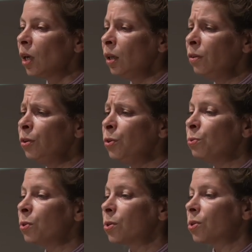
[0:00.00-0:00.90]
And the
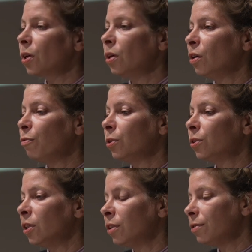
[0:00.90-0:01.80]
newest
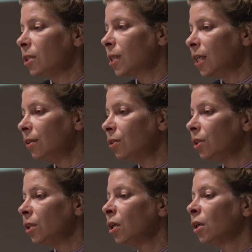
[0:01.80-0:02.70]
photography
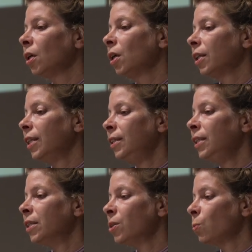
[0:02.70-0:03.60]
center that
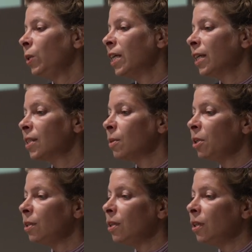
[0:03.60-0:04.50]
deals with
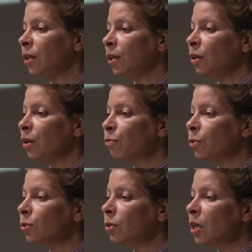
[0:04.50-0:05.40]
exhibiting
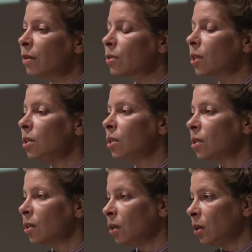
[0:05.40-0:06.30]
photographs
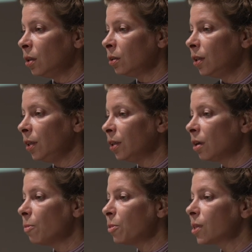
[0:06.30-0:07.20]
is the
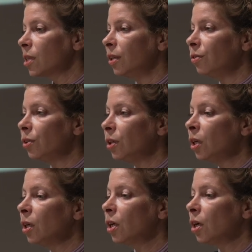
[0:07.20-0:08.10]
Kappa Center,
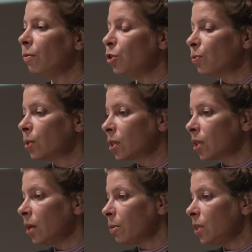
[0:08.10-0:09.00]
which was
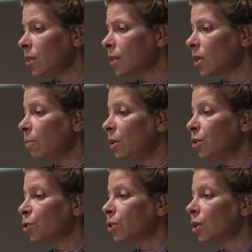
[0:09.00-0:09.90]

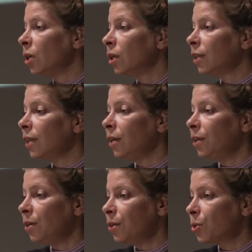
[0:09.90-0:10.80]
established 10
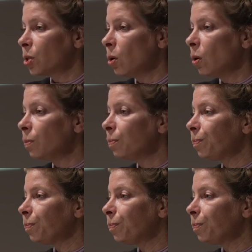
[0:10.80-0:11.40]
years ago.